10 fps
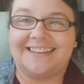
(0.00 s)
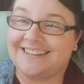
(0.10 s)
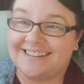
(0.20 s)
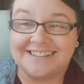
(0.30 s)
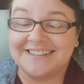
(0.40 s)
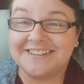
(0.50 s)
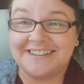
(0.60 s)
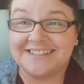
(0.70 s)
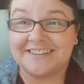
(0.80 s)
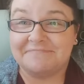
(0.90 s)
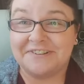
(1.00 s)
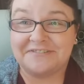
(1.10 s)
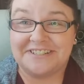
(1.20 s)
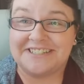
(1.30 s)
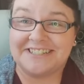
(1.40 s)
There's only a simple
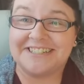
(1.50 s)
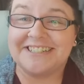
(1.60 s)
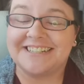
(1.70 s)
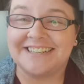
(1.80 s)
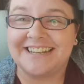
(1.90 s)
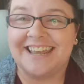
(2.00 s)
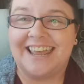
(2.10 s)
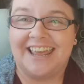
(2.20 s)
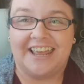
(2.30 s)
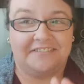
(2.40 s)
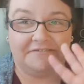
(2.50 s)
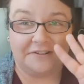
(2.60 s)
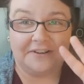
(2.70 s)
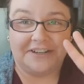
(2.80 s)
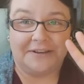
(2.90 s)
question, and
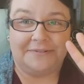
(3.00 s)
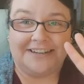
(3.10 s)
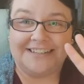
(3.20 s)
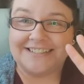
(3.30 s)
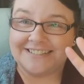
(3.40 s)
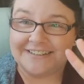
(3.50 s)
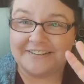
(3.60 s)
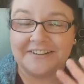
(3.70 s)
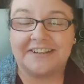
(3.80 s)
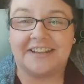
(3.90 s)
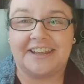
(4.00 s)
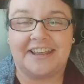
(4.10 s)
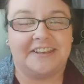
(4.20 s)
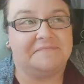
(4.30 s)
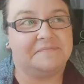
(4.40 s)
4 lucky winners
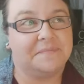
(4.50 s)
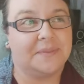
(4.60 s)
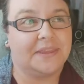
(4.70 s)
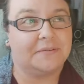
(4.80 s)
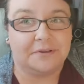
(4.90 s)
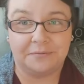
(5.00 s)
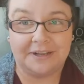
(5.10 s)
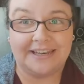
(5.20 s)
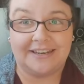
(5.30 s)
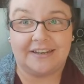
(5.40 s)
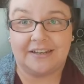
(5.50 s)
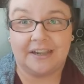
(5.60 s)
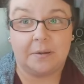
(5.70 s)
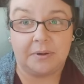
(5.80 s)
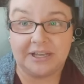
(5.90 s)
will win
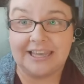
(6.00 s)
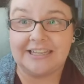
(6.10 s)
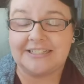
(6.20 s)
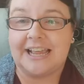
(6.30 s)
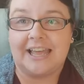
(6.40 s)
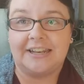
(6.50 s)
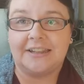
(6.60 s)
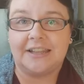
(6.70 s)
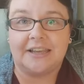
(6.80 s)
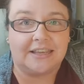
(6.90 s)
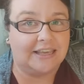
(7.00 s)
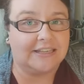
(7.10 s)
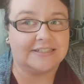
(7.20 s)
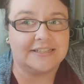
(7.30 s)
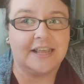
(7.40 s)
a book each and that
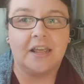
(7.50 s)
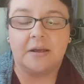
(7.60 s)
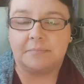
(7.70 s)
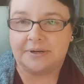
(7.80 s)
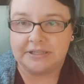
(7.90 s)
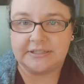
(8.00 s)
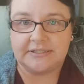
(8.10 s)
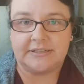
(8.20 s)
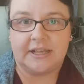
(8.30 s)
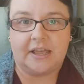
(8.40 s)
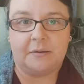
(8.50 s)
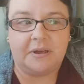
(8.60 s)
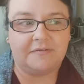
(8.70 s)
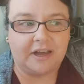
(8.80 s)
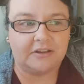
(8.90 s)
kit, plus
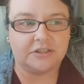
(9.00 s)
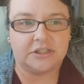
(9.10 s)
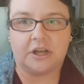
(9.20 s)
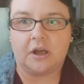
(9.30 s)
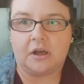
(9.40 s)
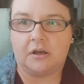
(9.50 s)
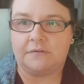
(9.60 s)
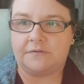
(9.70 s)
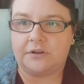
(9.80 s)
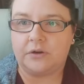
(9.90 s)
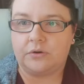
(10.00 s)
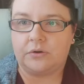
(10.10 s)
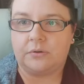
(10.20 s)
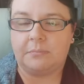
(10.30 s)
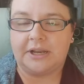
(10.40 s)
a voucher off
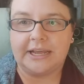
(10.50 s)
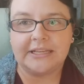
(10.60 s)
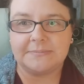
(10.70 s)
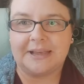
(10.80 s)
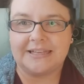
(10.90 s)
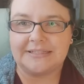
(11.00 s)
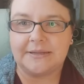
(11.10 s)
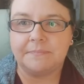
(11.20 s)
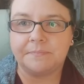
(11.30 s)
my next pattern.